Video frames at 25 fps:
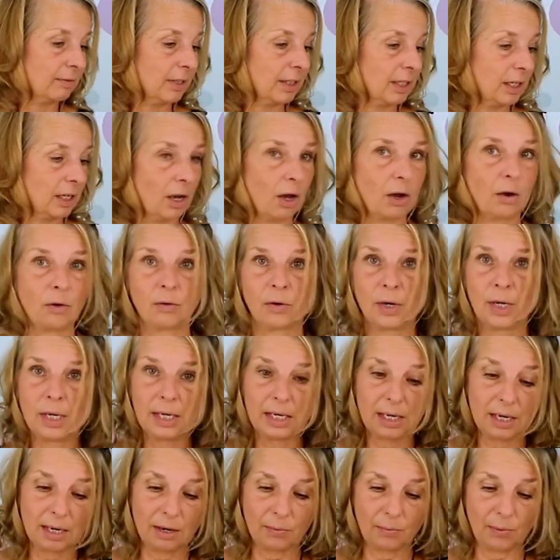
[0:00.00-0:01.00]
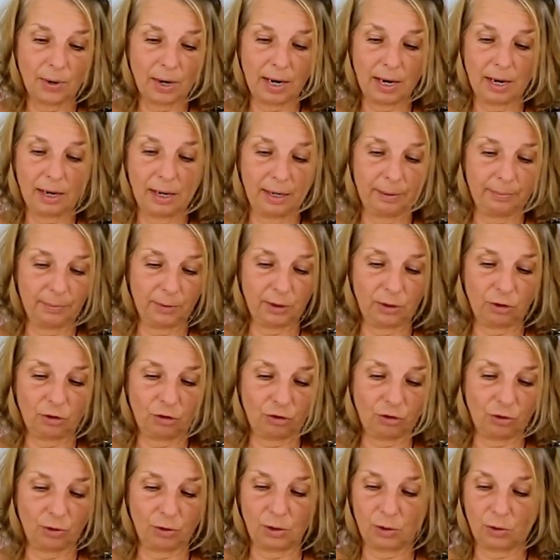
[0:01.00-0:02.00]
video where I'm gonna
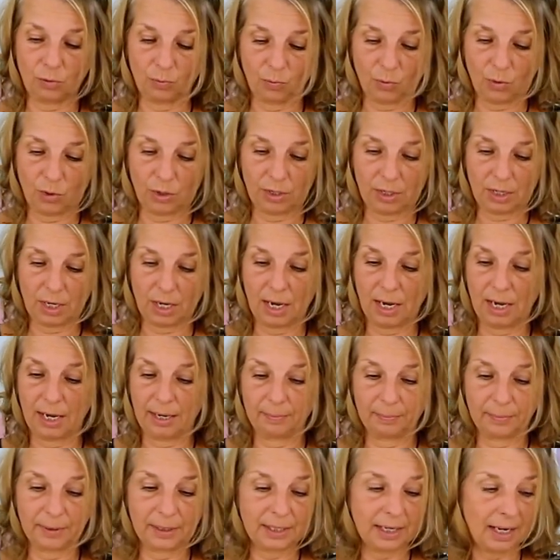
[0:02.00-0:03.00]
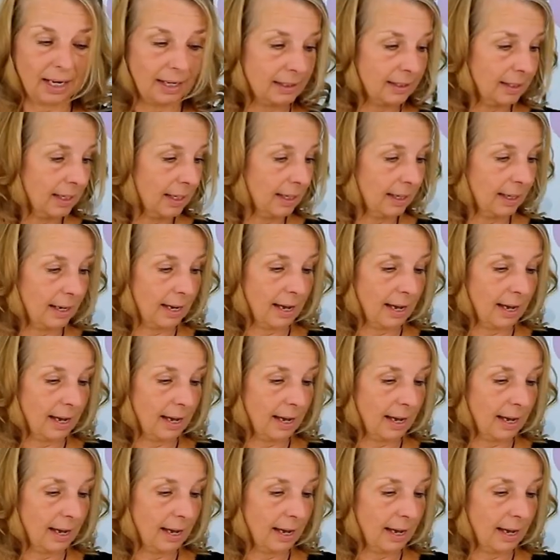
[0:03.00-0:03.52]
show you what I'm cutting